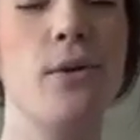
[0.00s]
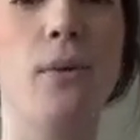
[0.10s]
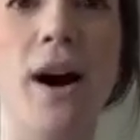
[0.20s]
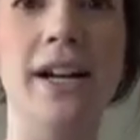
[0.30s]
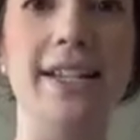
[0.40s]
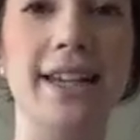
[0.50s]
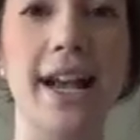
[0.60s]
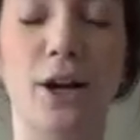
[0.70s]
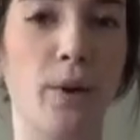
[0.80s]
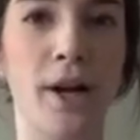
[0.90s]
was
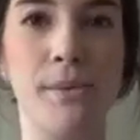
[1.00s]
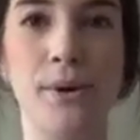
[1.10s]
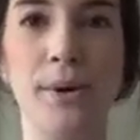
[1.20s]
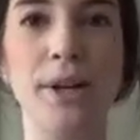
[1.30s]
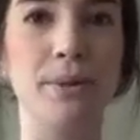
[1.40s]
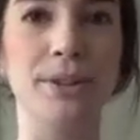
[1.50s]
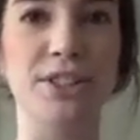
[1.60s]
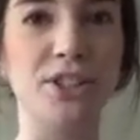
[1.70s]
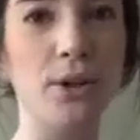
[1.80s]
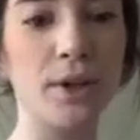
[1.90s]
incredible. It
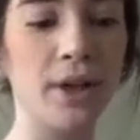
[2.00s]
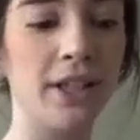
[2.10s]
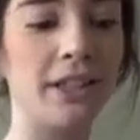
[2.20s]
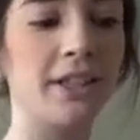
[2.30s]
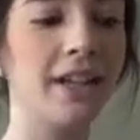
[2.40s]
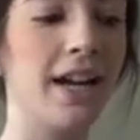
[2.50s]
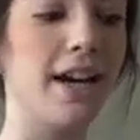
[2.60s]
was so good.